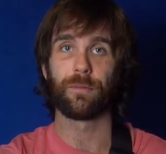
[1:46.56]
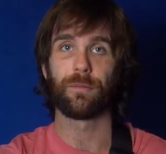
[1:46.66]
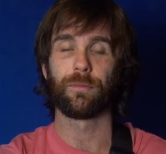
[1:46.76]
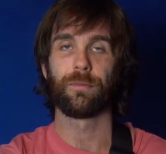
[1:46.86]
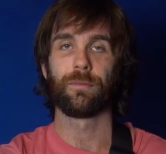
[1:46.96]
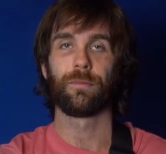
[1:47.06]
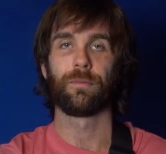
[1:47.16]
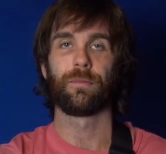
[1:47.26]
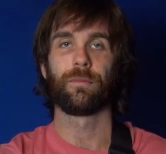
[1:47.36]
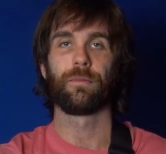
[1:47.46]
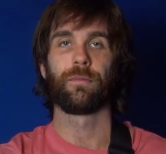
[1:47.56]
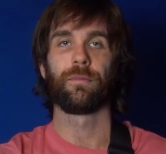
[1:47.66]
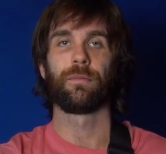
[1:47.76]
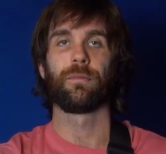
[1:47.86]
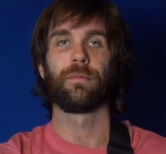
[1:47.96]

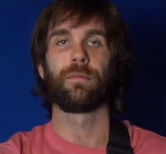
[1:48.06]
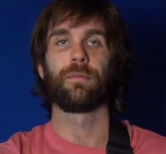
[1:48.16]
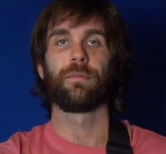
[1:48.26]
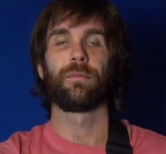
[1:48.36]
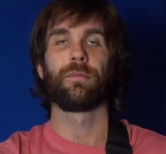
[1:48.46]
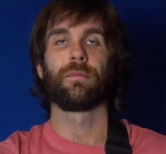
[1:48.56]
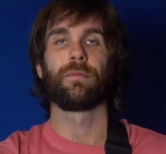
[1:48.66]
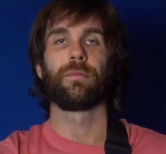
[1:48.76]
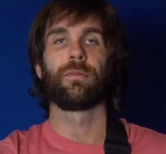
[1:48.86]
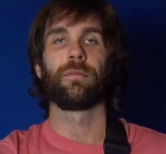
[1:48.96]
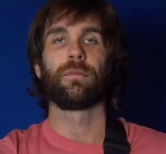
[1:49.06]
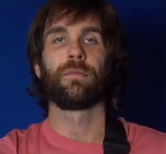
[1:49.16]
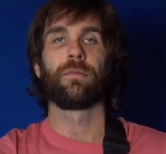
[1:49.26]
Nothing is said.